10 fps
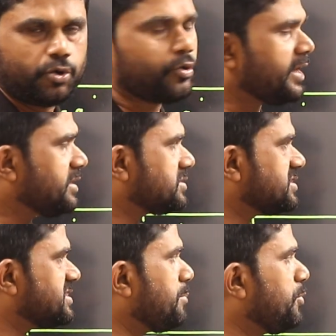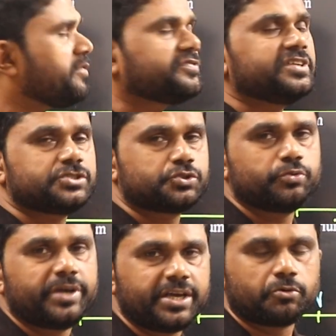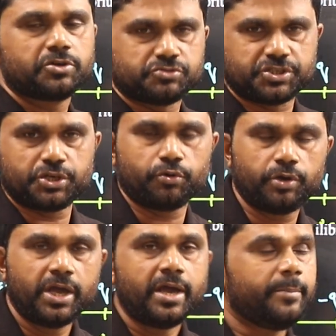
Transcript: Okay, the sum of these two equal to 0